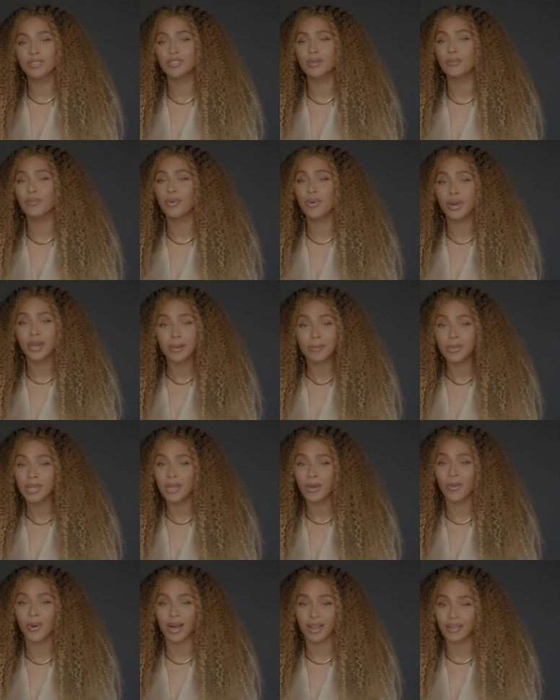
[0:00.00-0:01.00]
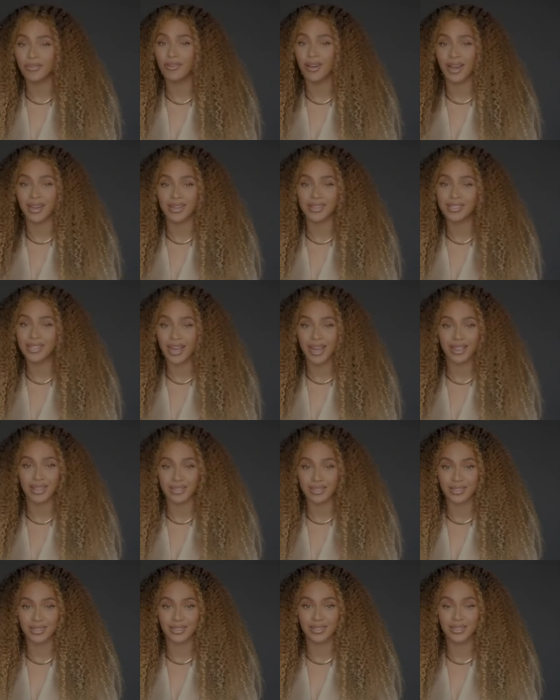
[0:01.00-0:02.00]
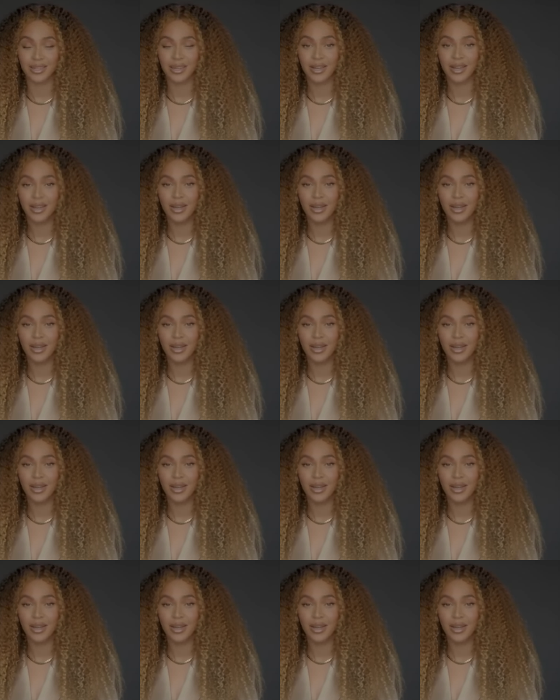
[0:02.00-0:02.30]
supremely qualified and talented,